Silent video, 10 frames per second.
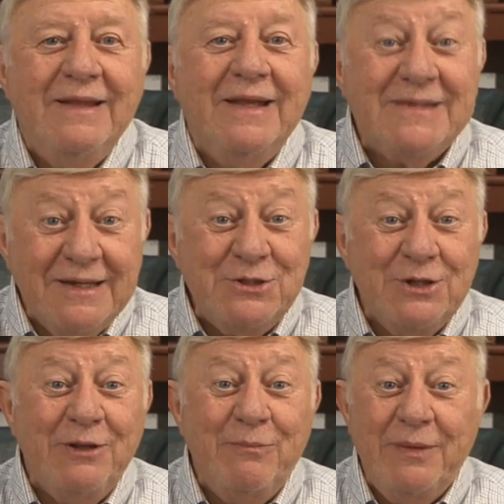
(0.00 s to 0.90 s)
That tells you a
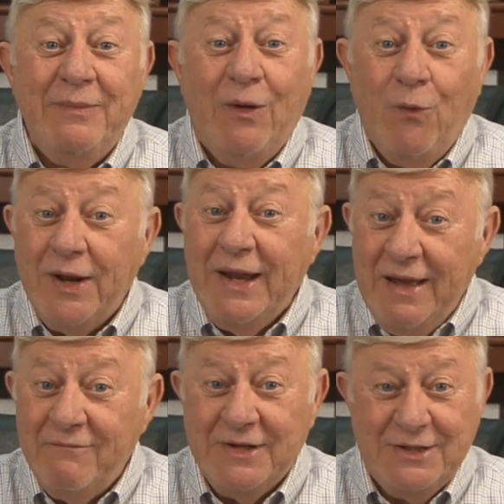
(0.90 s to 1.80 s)
little bit about what
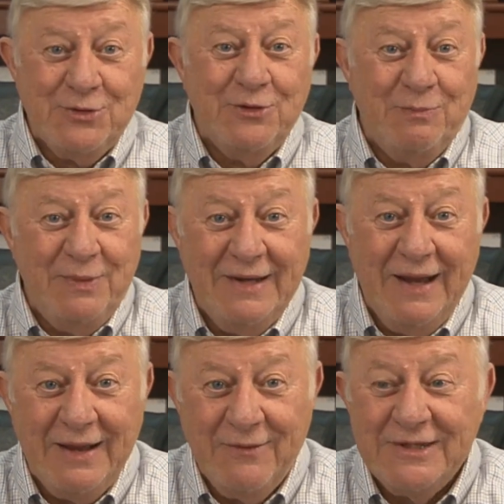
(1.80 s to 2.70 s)
heaven is going to be like.